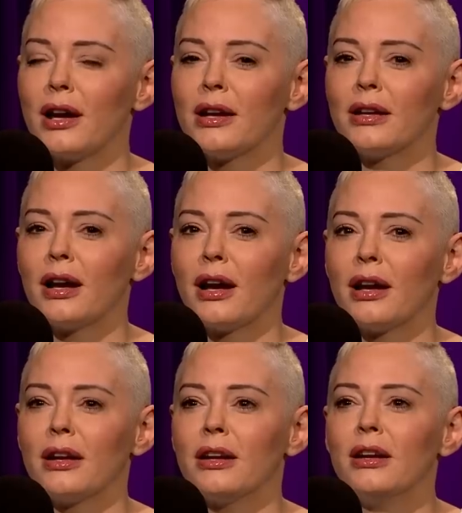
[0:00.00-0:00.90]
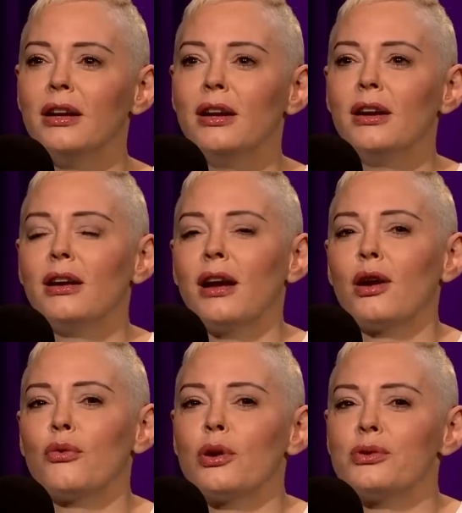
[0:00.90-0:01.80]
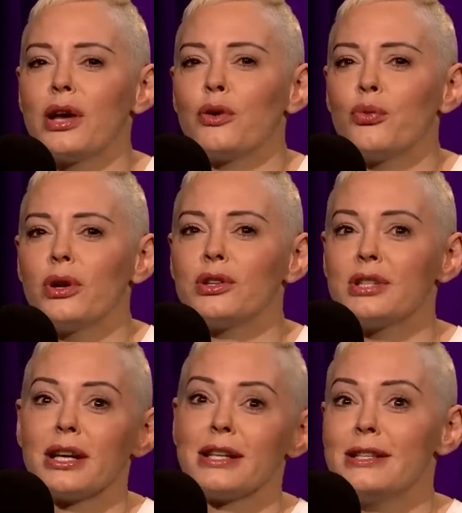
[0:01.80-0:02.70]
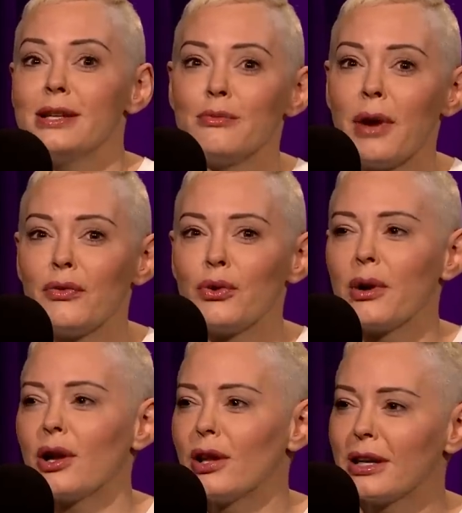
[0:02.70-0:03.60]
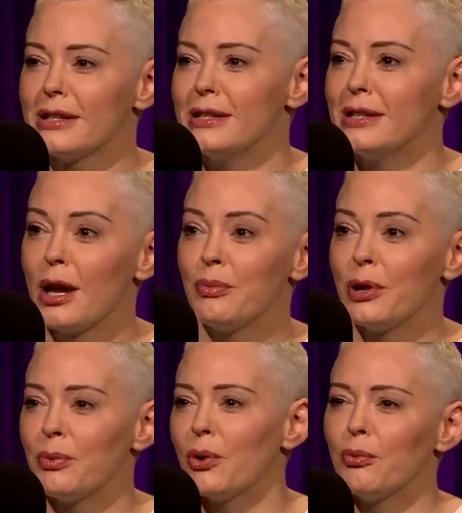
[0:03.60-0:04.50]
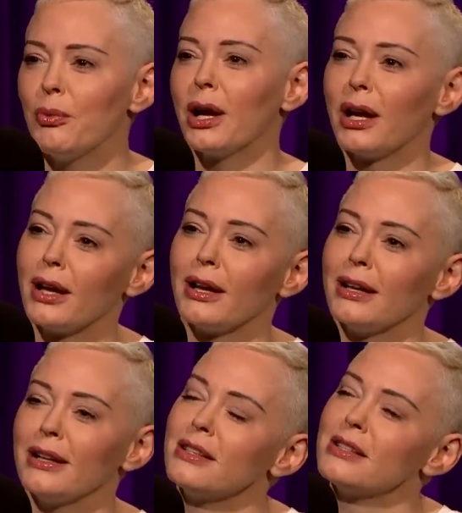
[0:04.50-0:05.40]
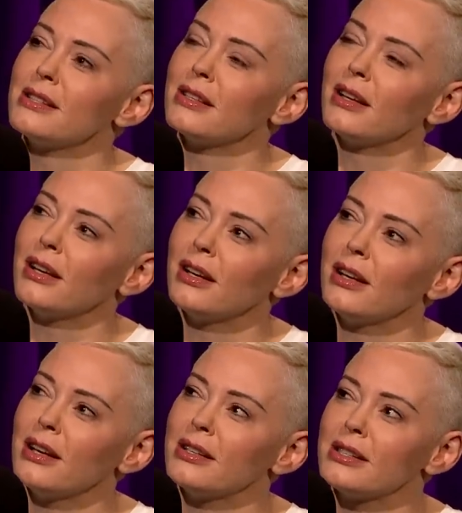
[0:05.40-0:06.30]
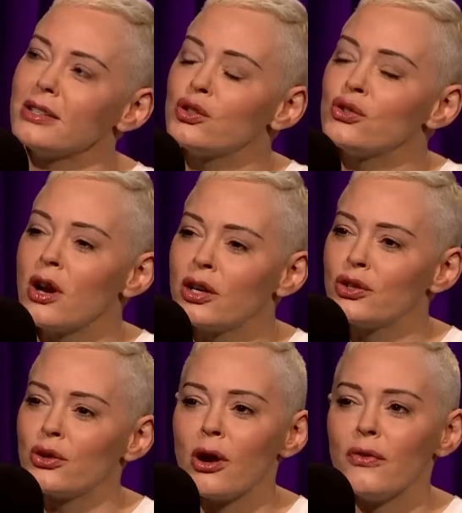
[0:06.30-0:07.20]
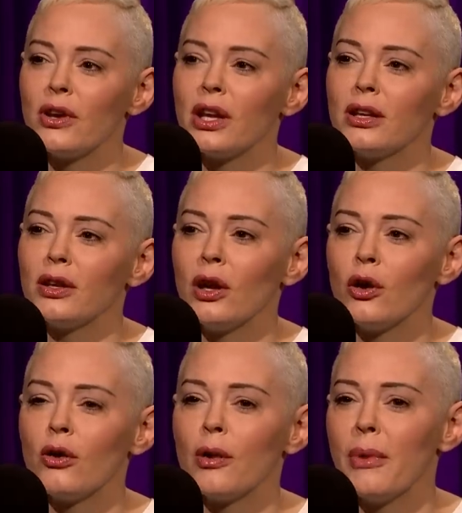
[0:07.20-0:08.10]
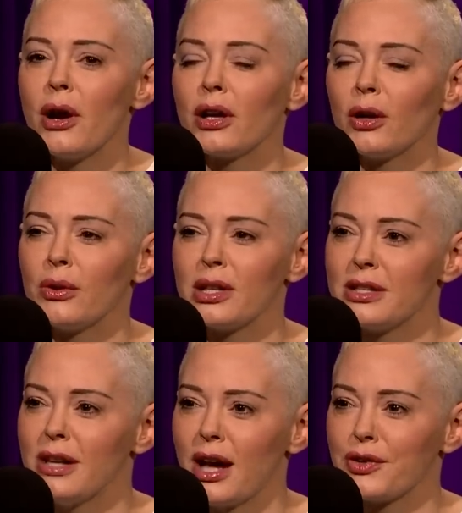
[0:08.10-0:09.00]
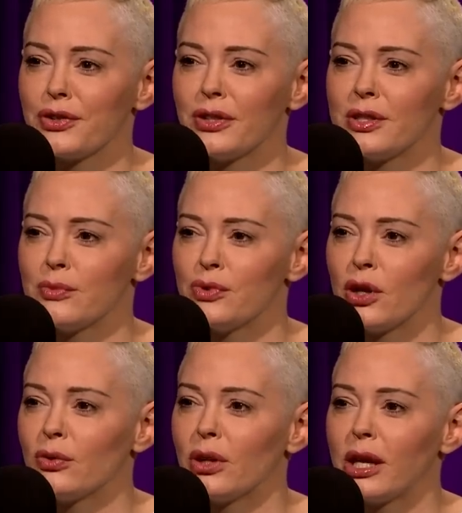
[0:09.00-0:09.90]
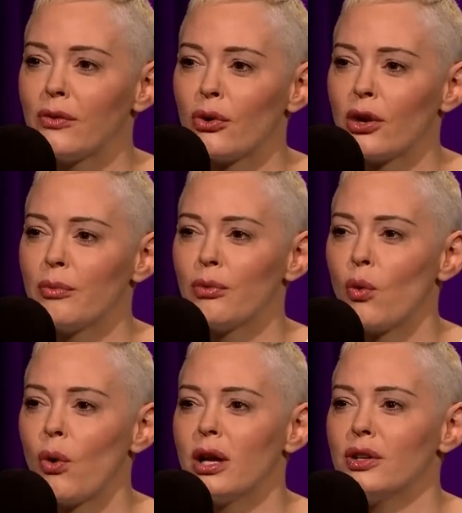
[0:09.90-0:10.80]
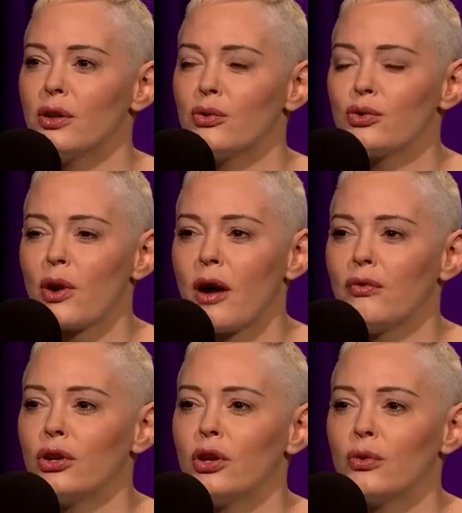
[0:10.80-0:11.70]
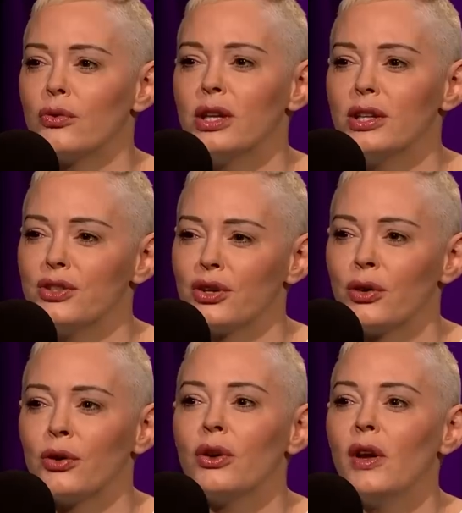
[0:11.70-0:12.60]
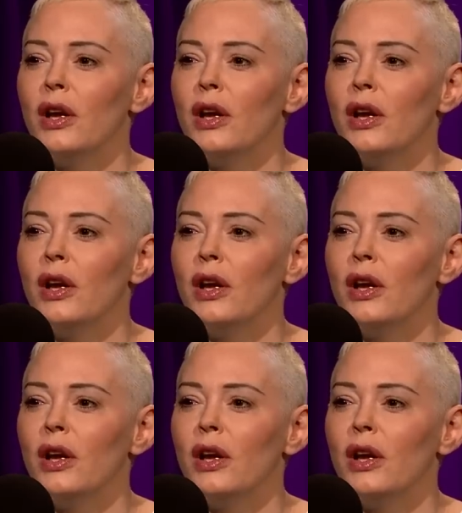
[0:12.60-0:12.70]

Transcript: I I I don't want to sound weird and say I see them everywhere, like I see dead people, but it's it's the structure of it. You know, America with its nationalism don't leave, we're number one, don't travel, you don't need to.